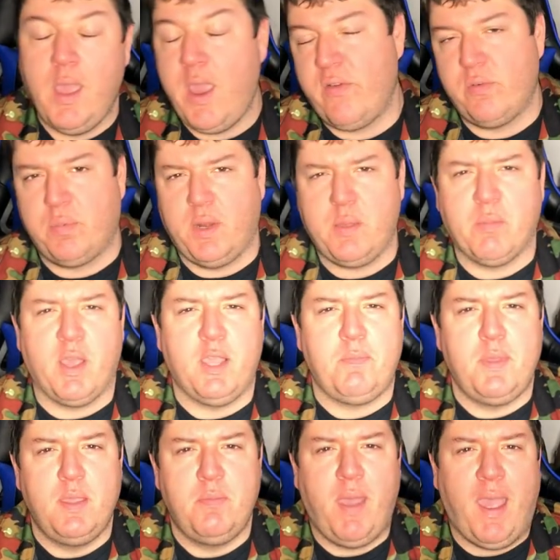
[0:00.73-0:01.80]
Hey everybody, Mike
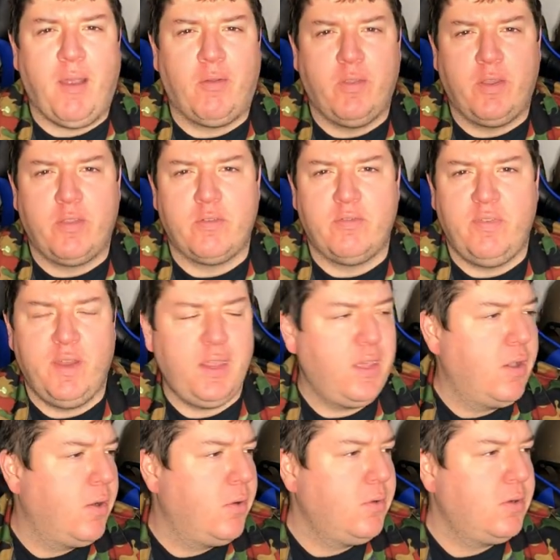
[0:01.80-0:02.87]
B back with another
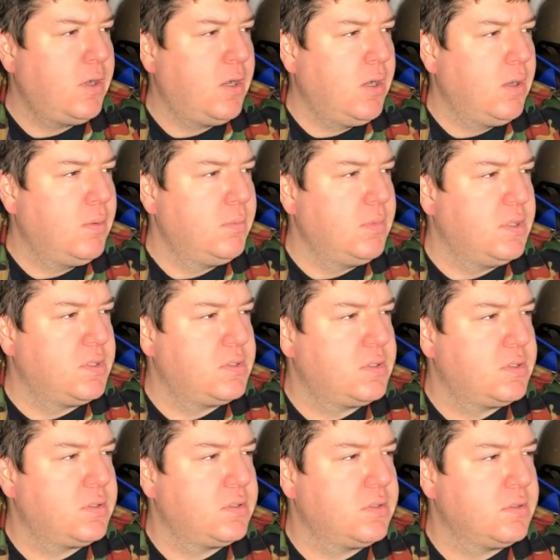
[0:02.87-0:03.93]
video. Um,
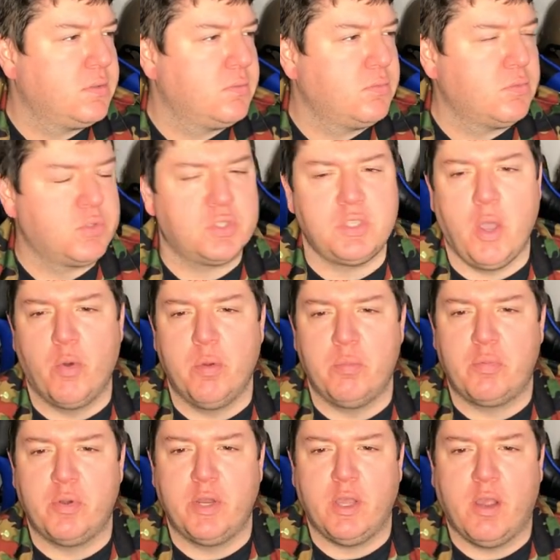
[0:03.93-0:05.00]
it's snowing
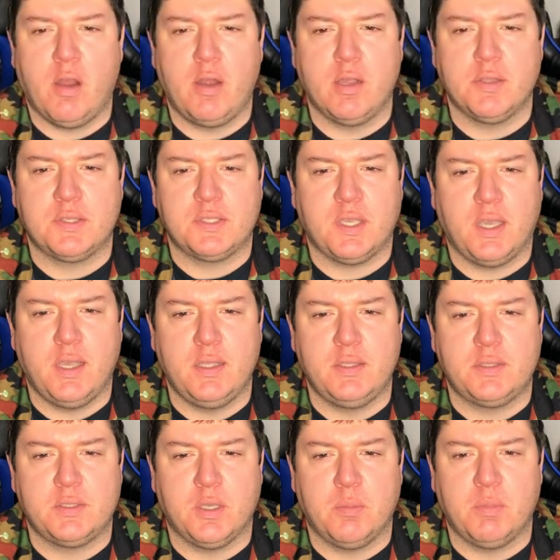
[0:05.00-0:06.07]
pretty hard
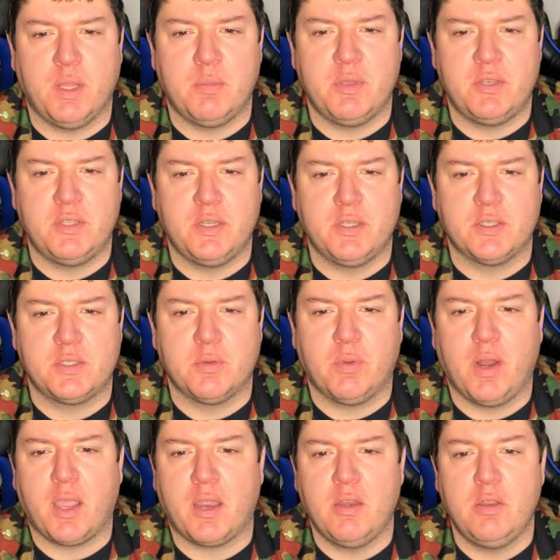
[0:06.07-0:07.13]
outside, so I'm limited as to
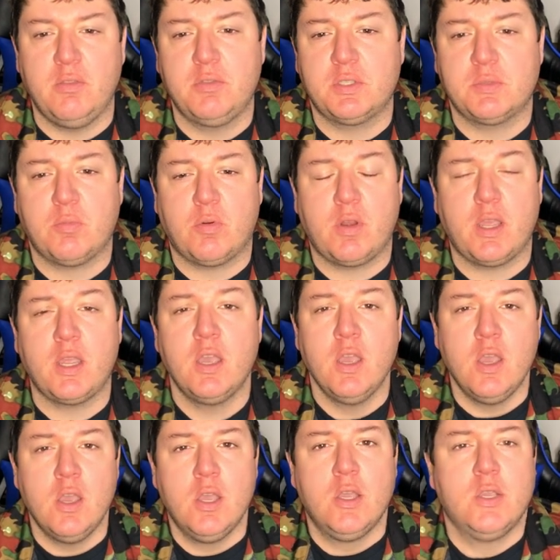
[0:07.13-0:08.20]
what I can do this morning.
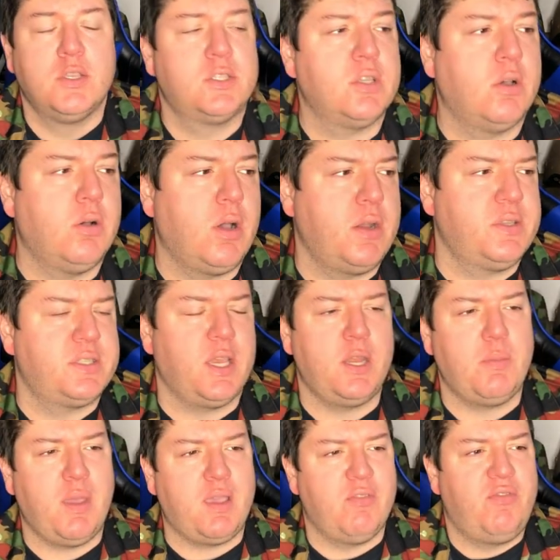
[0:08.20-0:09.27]
So I decided
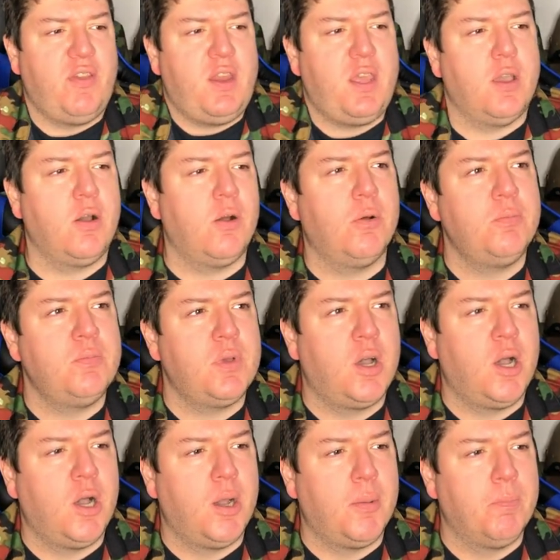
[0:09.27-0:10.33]
to make a video.
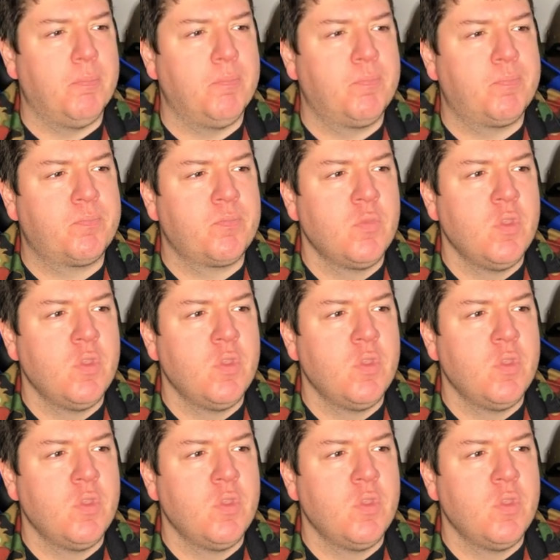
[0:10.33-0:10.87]
Um,